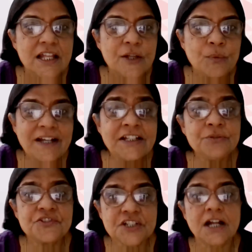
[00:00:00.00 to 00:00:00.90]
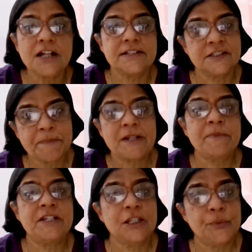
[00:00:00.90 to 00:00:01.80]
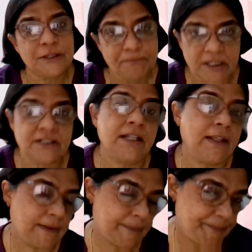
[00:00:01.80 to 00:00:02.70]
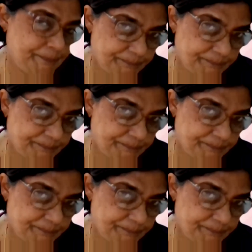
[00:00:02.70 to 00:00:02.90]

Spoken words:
Why did you start experimenting with burning?